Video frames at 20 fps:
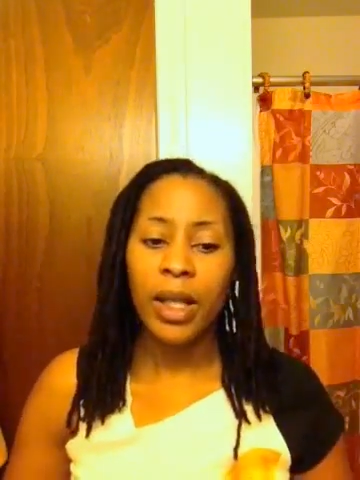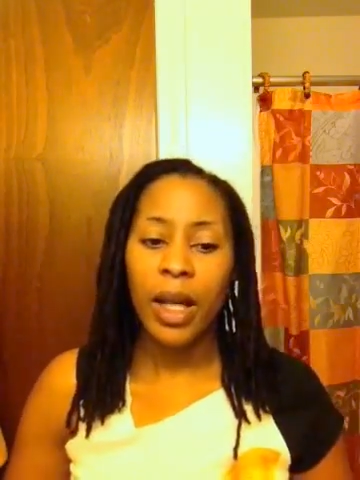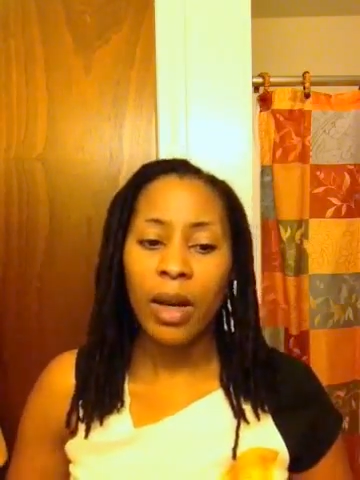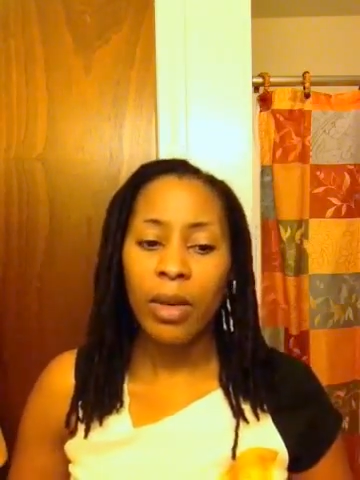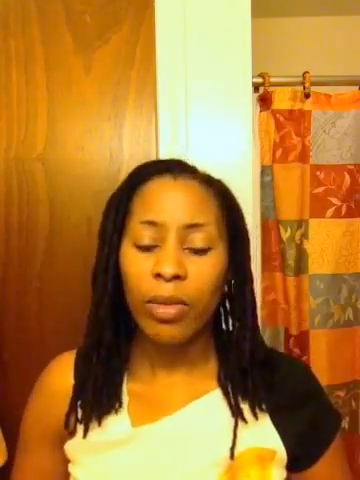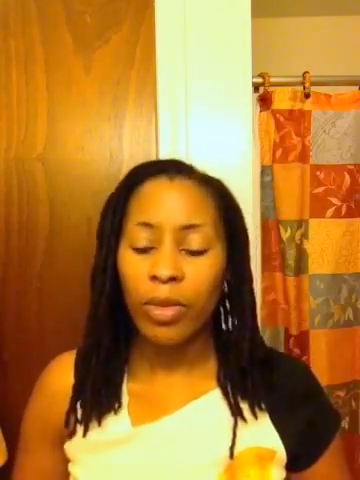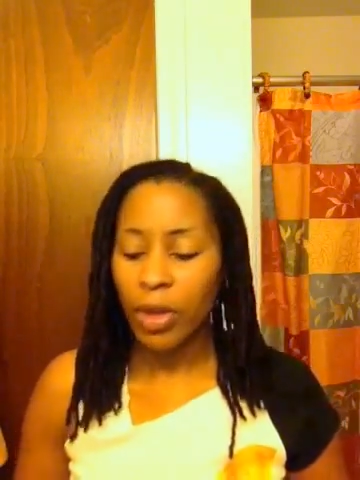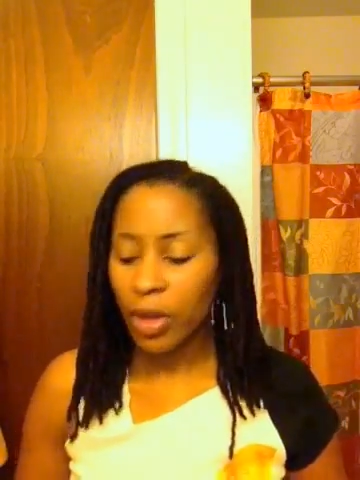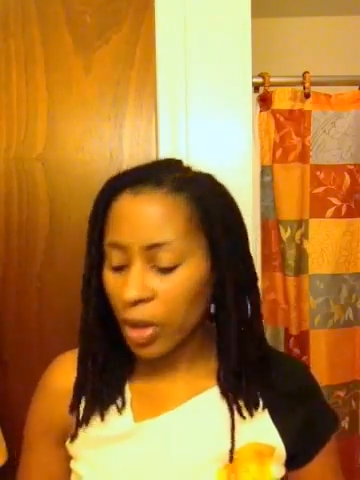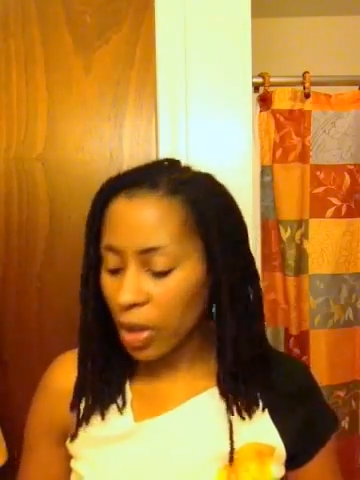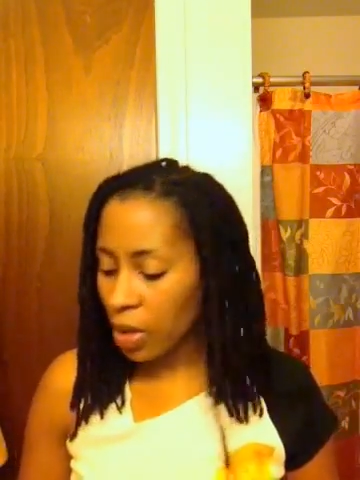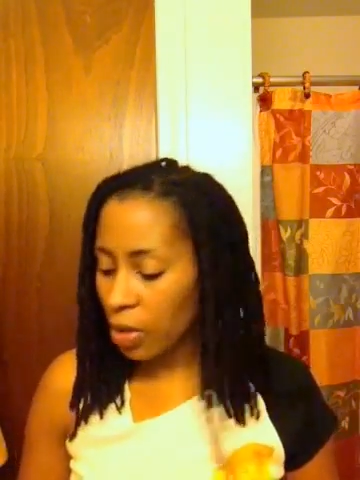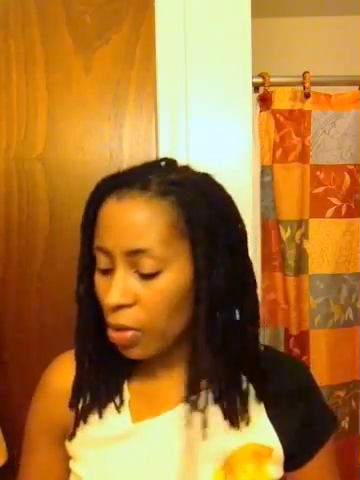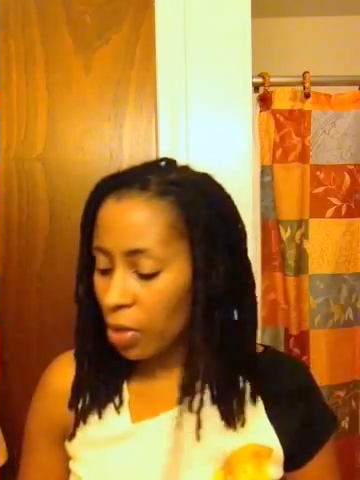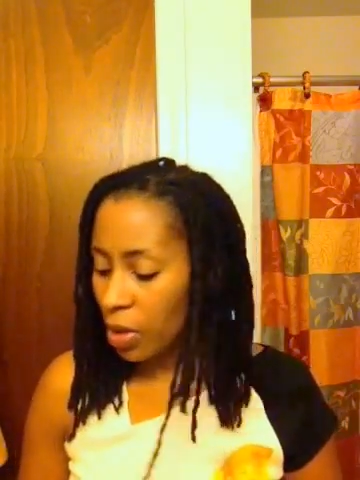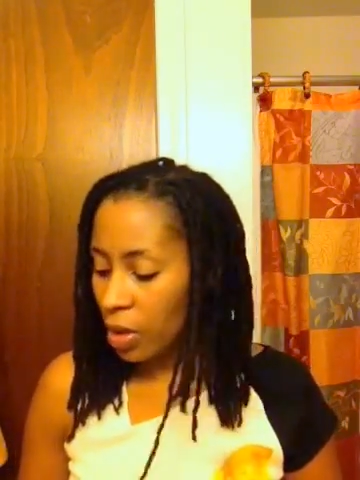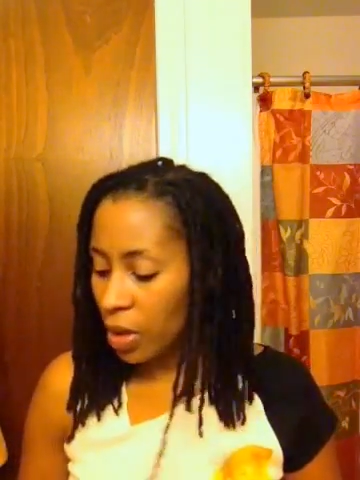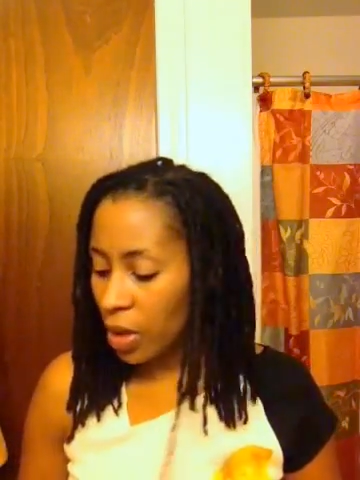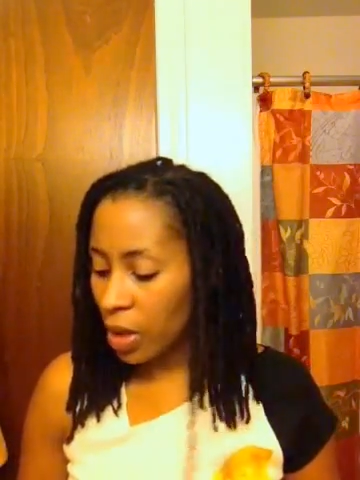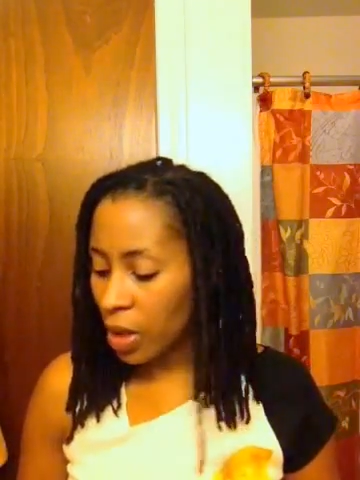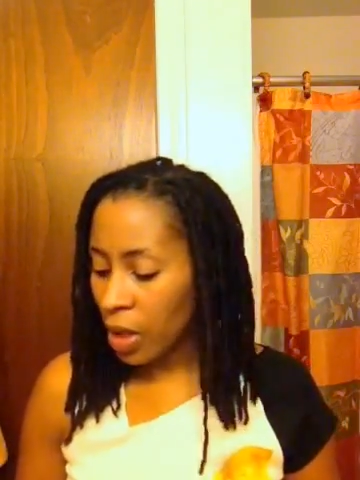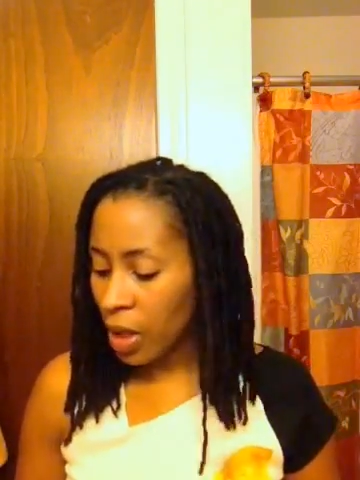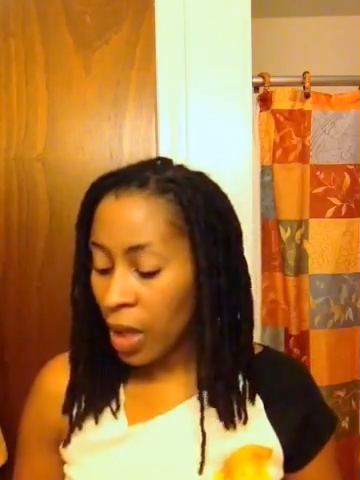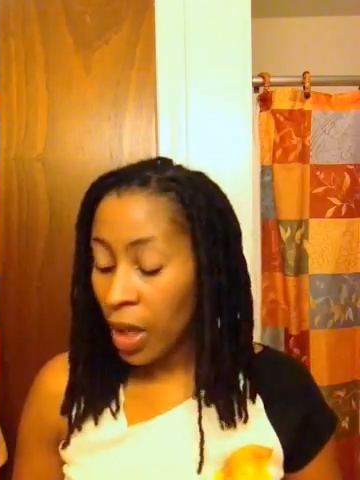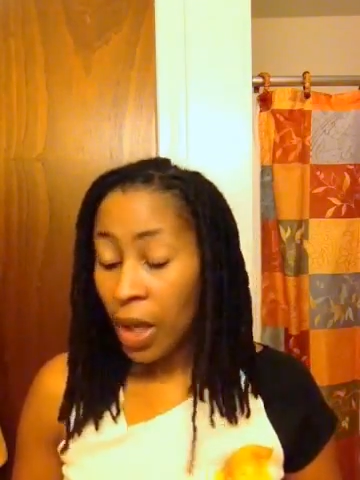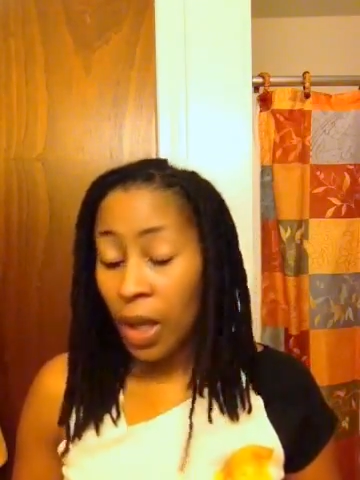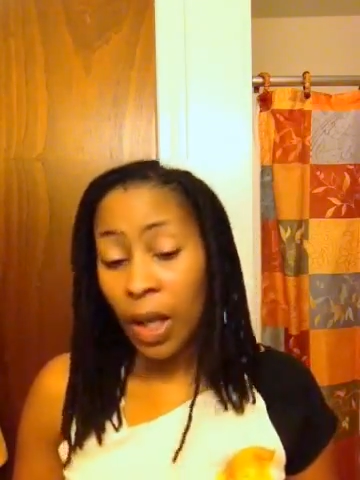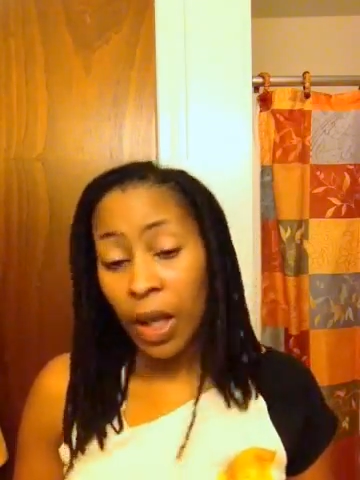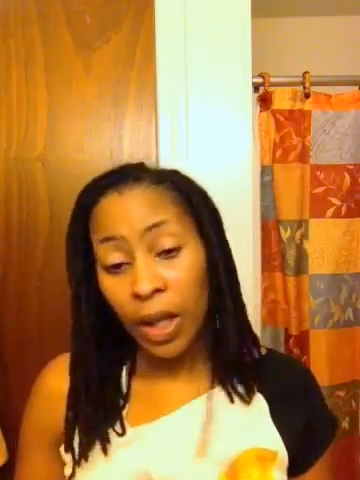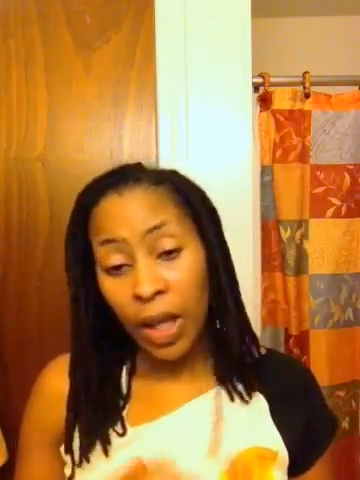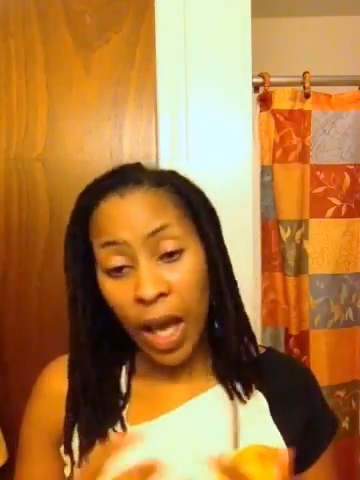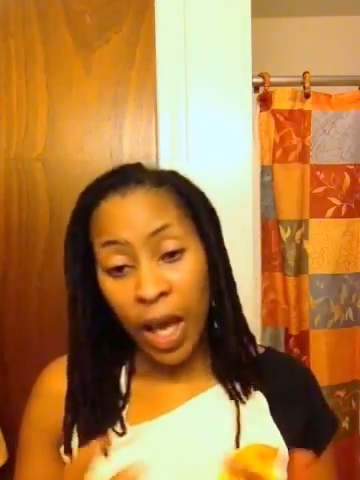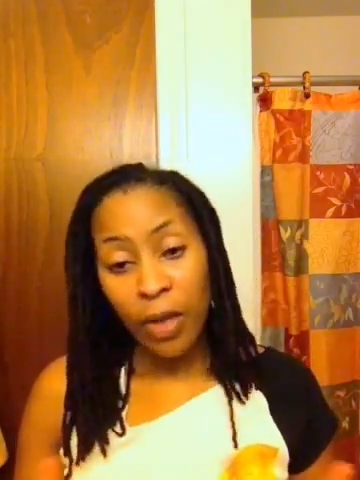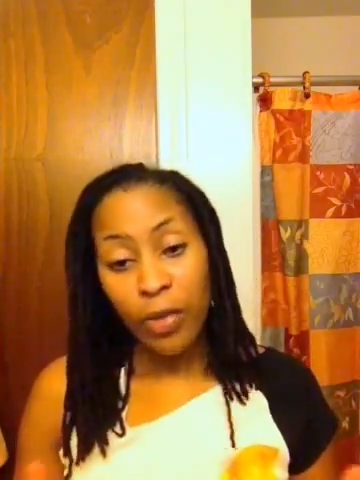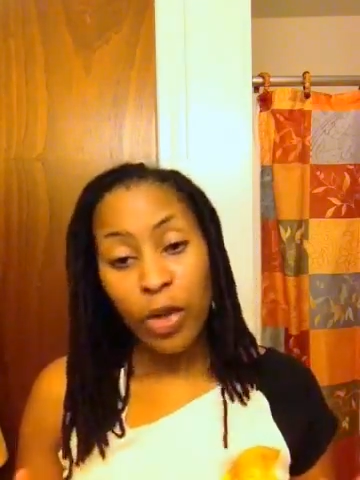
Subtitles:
I really, a lot